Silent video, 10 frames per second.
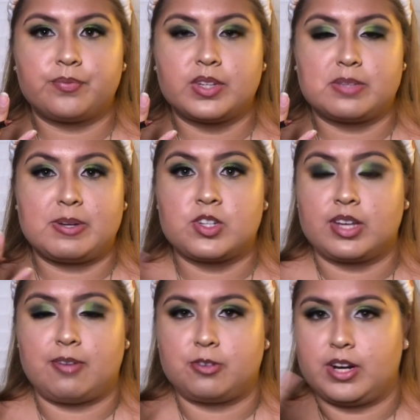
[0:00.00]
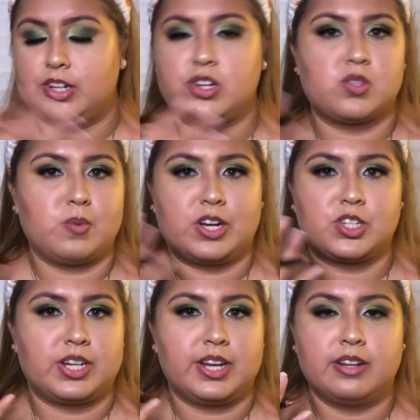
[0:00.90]
especially after I just
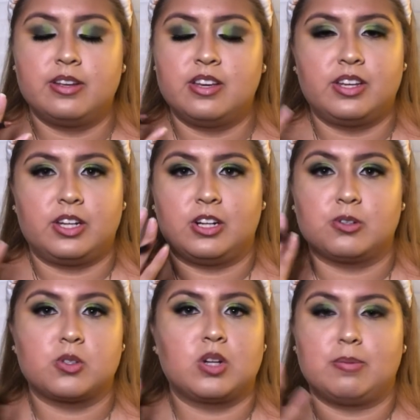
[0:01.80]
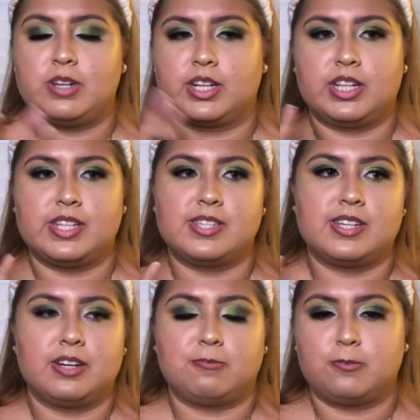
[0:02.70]
washed it, you know, scrubbed it, cleansed
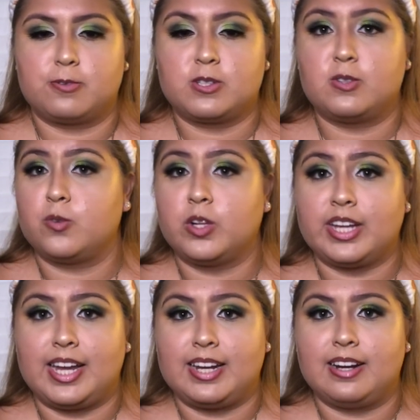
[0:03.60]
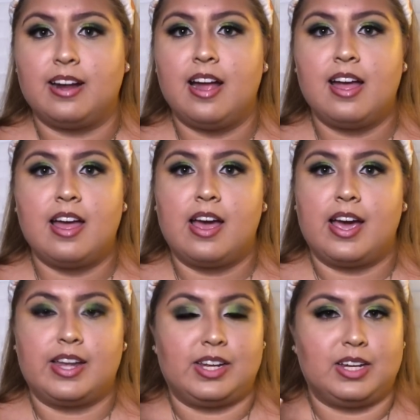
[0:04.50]
it, exfoliated.
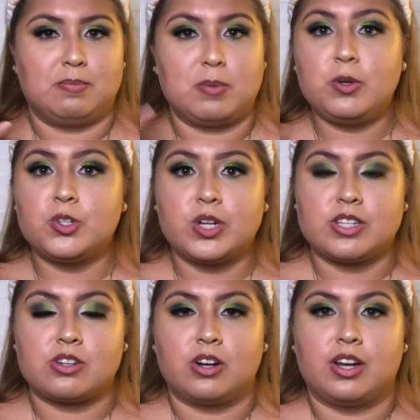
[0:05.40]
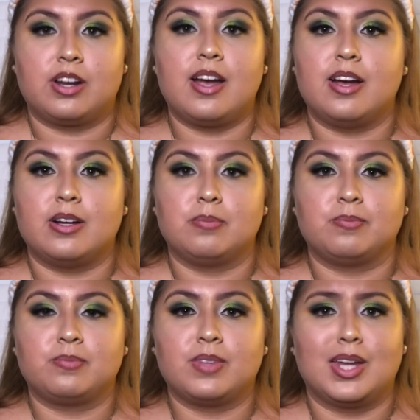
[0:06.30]
I need my moisturizer on,
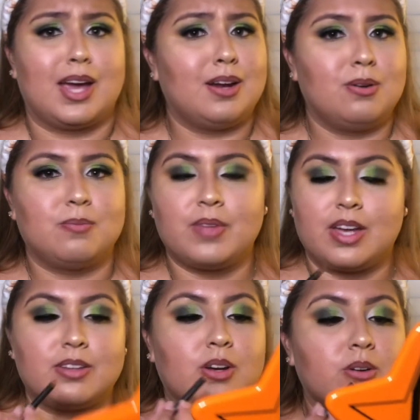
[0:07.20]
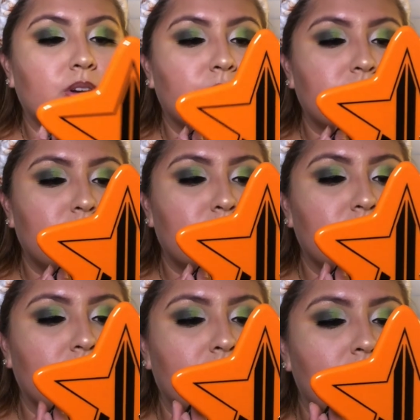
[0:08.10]
and I don't know what's up
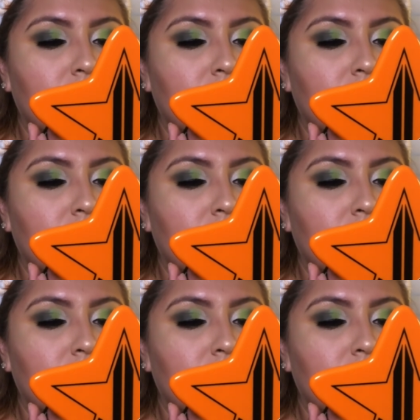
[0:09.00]
with it.